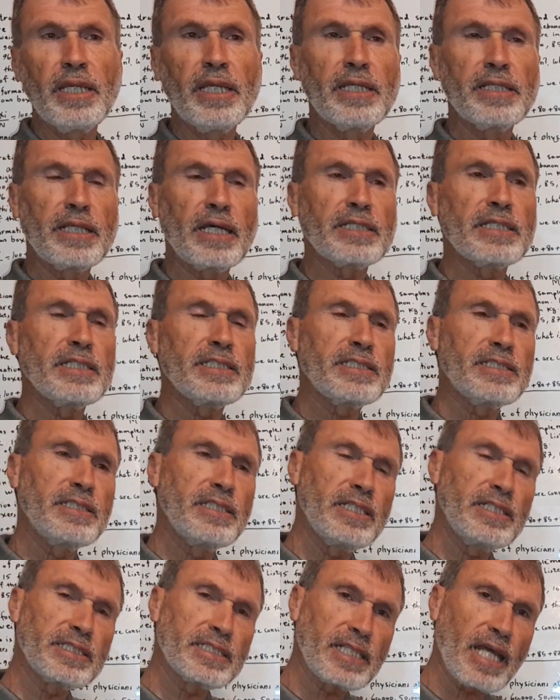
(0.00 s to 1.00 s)
that is the
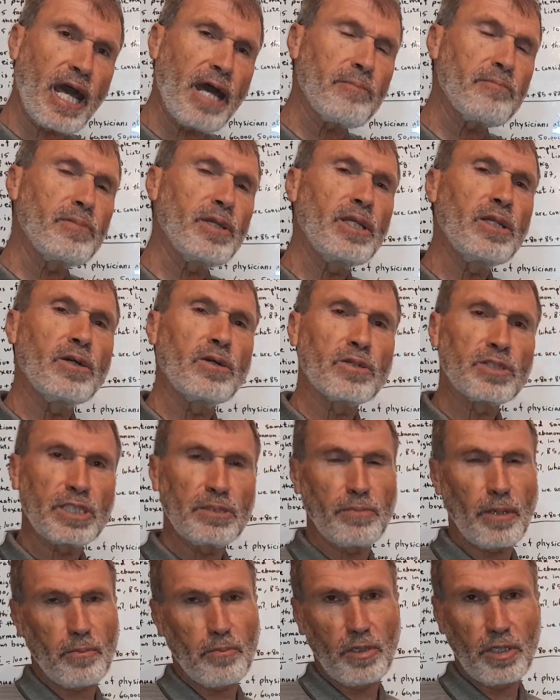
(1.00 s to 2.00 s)
sample or the
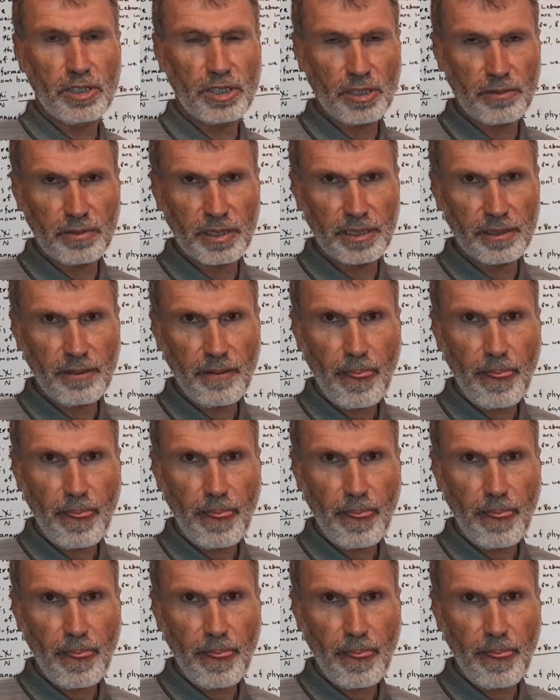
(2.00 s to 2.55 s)
population mean.